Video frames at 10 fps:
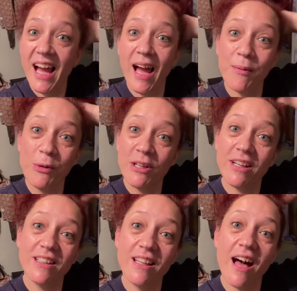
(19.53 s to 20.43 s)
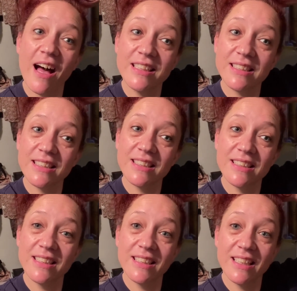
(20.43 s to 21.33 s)
I work a lot
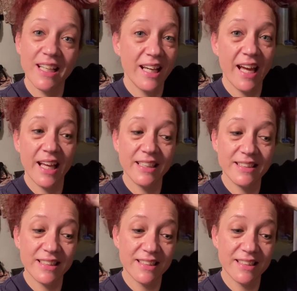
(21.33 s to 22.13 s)
and